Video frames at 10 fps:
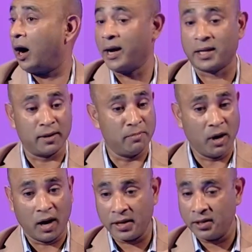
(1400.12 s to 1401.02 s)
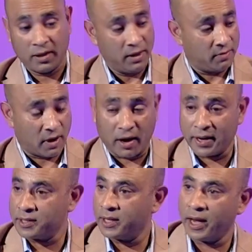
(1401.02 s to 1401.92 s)
I don't mind. Farhan
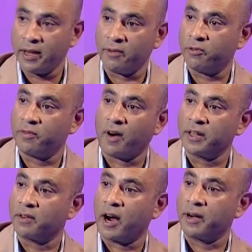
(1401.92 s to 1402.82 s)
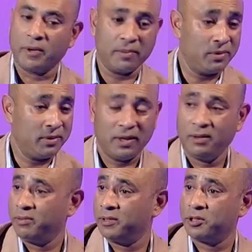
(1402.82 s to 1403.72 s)
is there. If we find the right people,
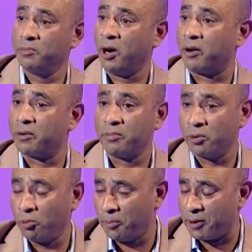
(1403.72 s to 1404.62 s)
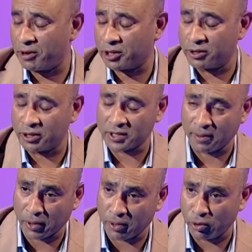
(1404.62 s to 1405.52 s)
tomorrow we will be recruiting
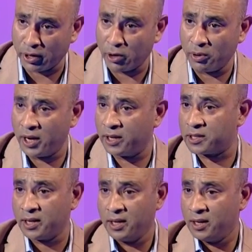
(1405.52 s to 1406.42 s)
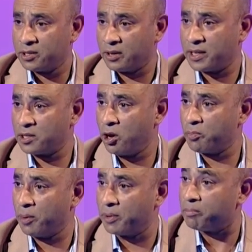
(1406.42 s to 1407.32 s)
some people, New Year's. So yes, no
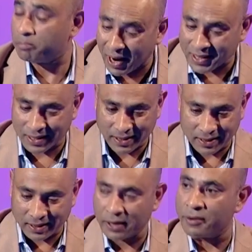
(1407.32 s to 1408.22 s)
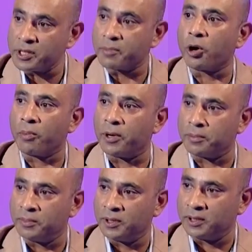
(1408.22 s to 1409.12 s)
problem. But there is a problem.
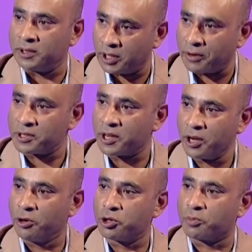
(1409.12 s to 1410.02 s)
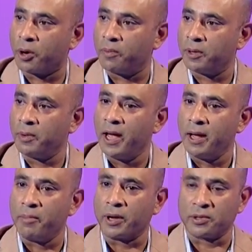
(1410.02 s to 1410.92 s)
There is a huge problem
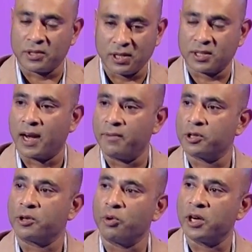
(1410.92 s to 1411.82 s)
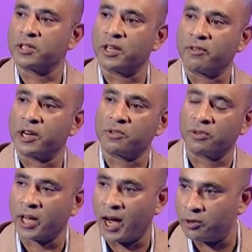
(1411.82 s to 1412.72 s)
because this television is worse than
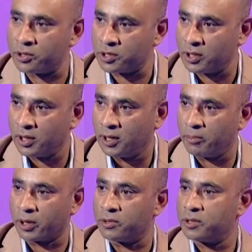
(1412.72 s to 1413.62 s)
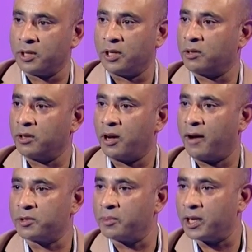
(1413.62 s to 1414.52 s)
restaurant hours. Because you
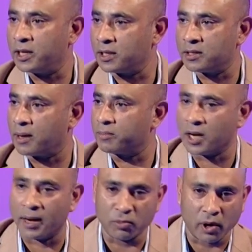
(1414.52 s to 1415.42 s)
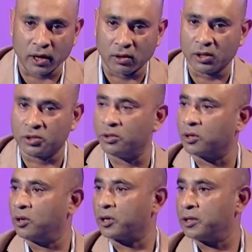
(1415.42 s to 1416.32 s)
have to be here till some time, 1 o'clock, 2
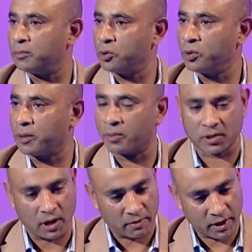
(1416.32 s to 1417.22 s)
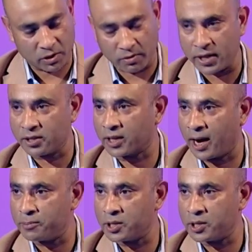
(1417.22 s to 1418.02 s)
o'clock in the morning, because our restauranter comes